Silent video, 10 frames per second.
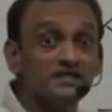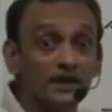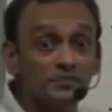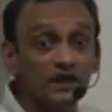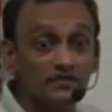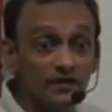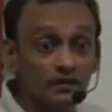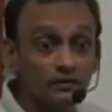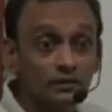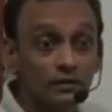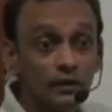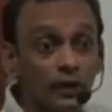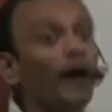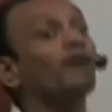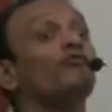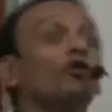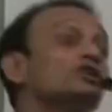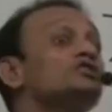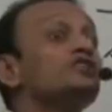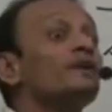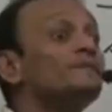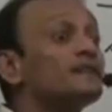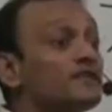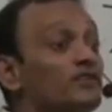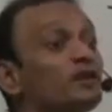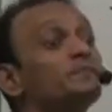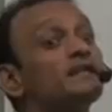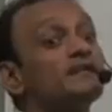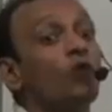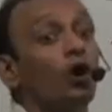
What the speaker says: is the observer, and what does the observer observe